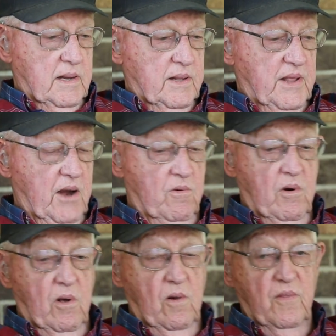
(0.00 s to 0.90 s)
they
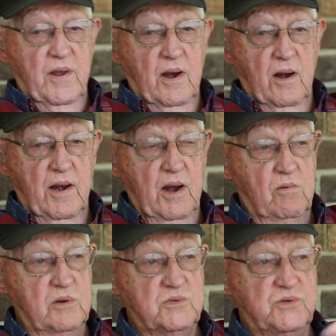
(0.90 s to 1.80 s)
were all there, and there
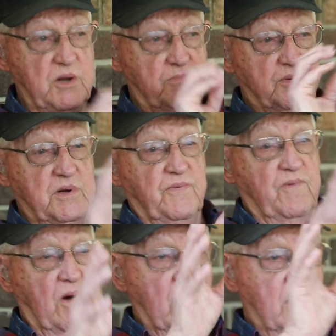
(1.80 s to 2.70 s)
was ships as
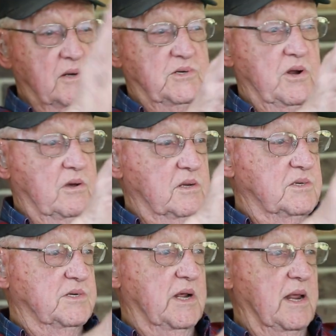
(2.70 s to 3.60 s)
far as you could
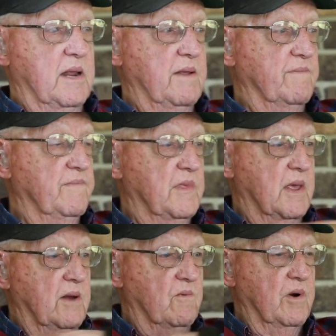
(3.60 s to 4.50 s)
see.
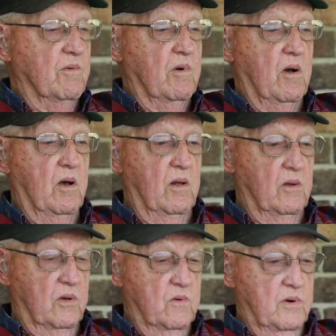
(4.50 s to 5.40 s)
And we were
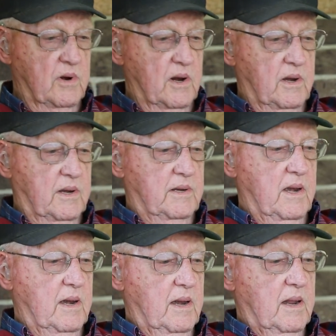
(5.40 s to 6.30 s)
all going to
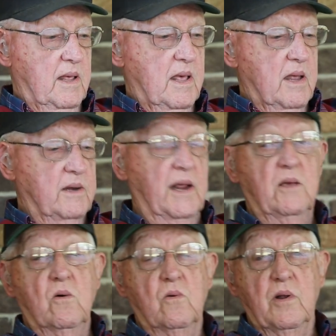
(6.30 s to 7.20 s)

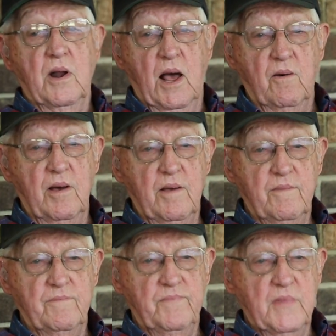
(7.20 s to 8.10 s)
take Okinawa.
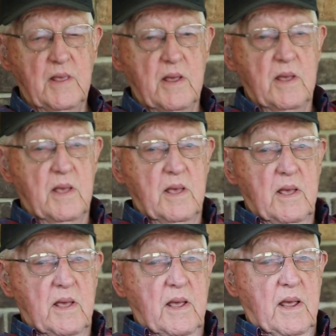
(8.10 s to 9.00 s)

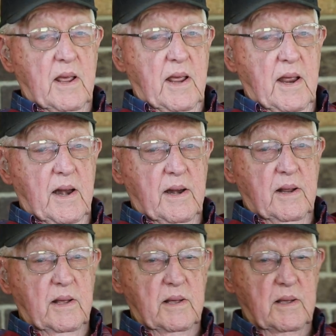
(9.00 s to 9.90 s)
And
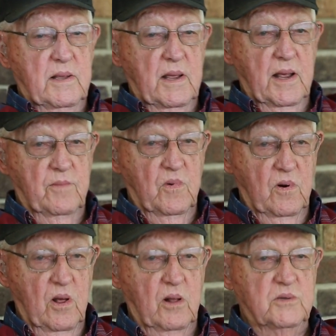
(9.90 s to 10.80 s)

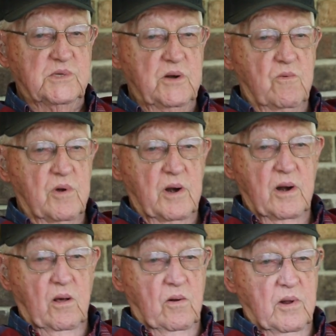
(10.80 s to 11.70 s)
Admiral Halsey wanted
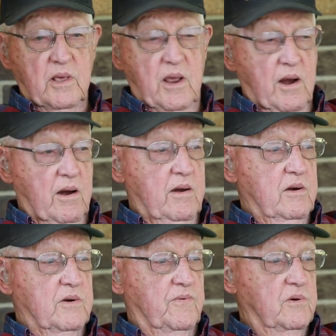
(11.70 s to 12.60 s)
all the
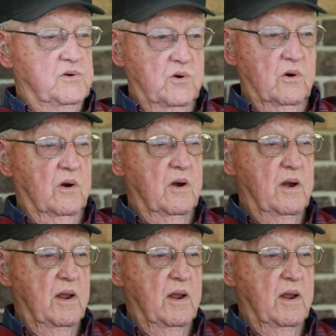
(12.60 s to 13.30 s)
carriers for sure